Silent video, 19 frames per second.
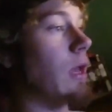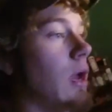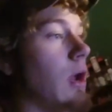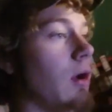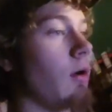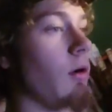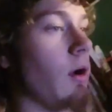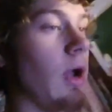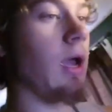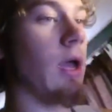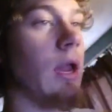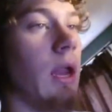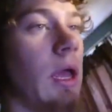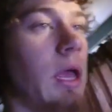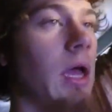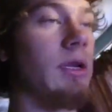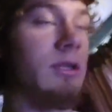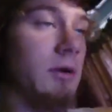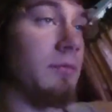now I gotta
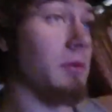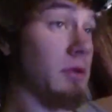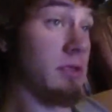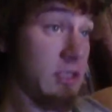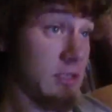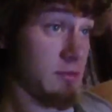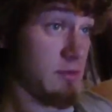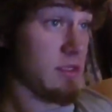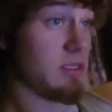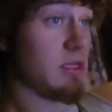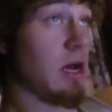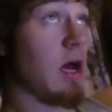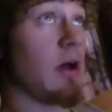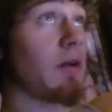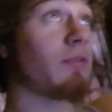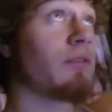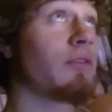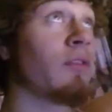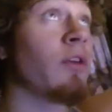catch up on some
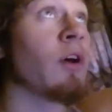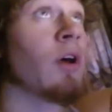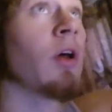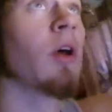stuff.